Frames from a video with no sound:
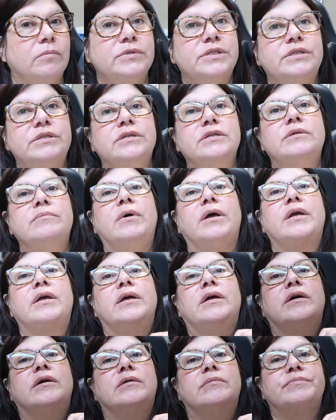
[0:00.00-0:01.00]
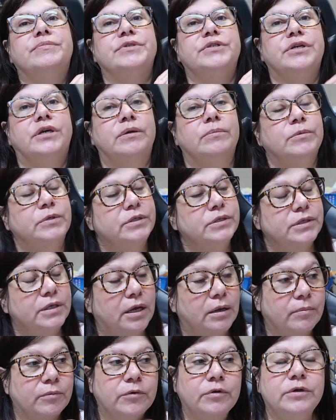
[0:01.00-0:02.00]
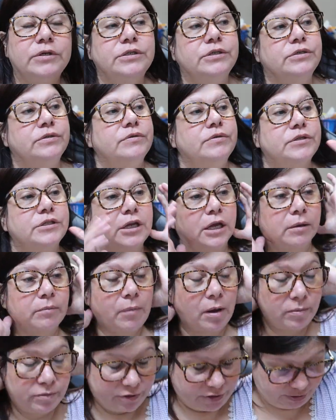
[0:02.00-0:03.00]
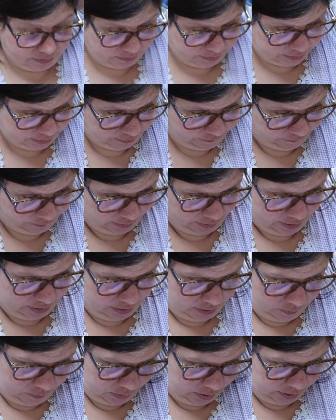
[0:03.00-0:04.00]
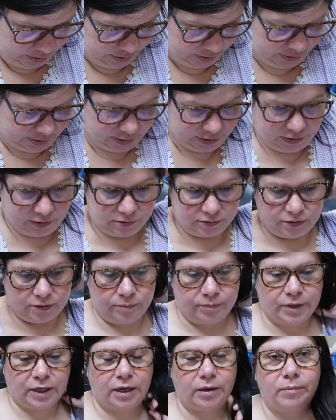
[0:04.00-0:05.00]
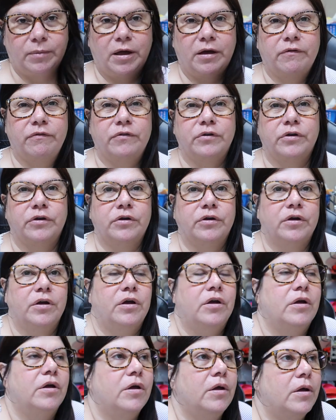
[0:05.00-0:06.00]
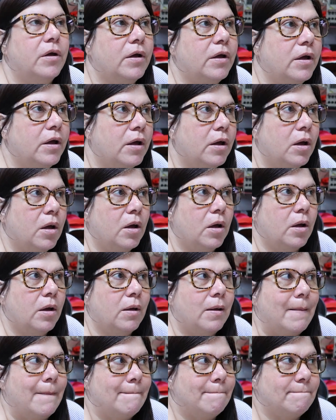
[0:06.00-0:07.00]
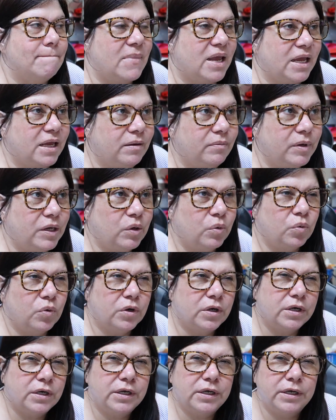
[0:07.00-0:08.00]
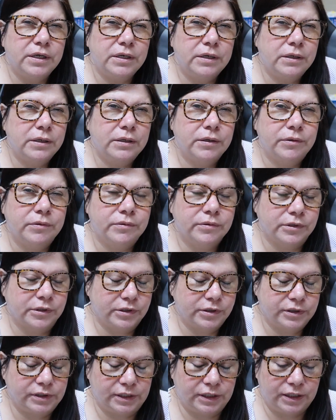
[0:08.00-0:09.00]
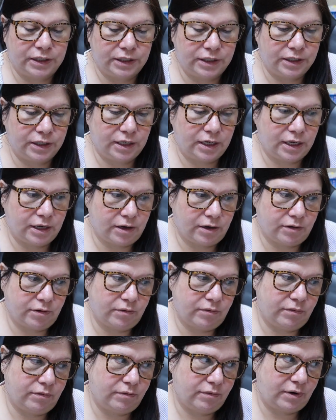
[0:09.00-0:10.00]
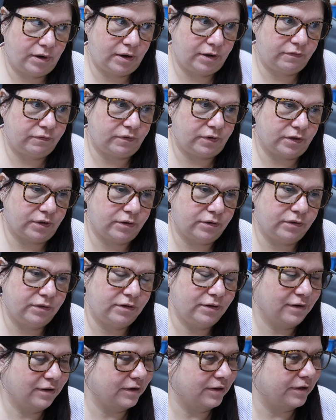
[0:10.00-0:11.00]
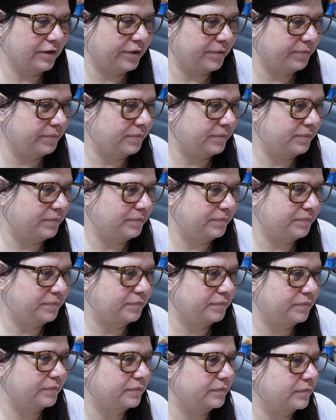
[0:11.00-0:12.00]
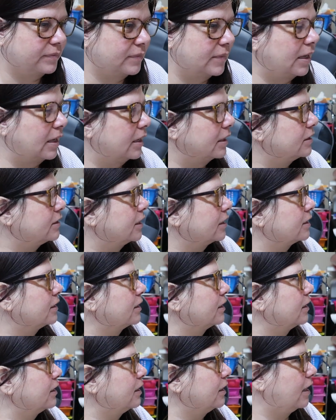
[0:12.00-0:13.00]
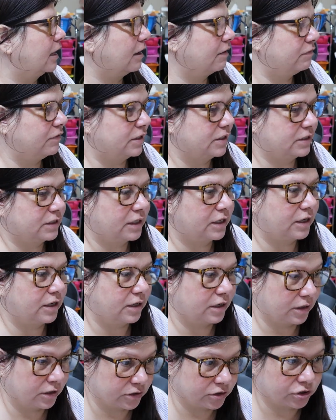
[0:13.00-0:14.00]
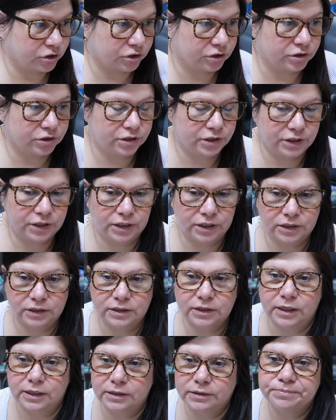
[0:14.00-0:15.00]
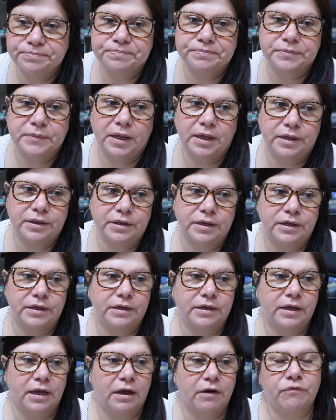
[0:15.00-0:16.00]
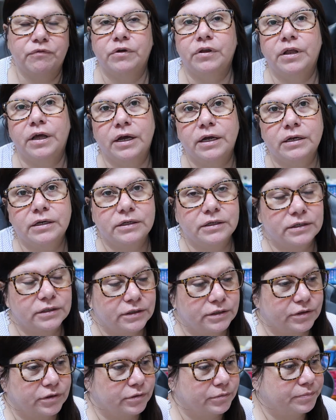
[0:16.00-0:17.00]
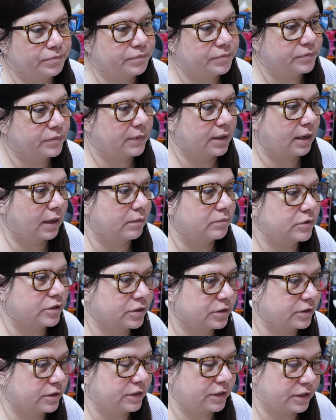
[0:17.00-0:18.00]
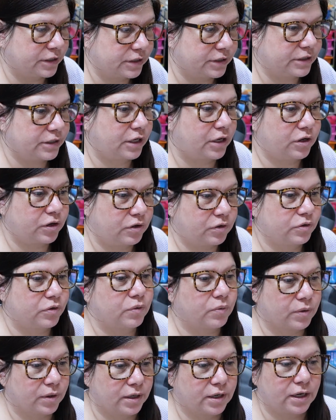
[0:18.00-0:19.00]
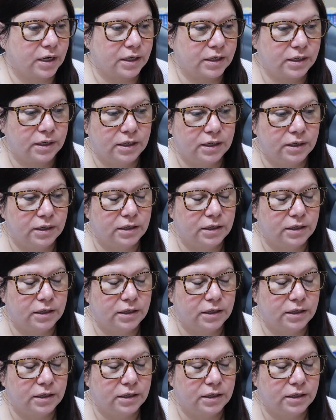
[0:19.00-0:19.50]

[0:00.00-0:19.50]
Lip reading: I'm still in my pajamas. I'm going to stay in my pajamas. I figured I'd work until sometime after maybe 1. We'll see how I feel. I technically have this and another shirt to get done, and then after that, you know, I'm just gonna continue to work on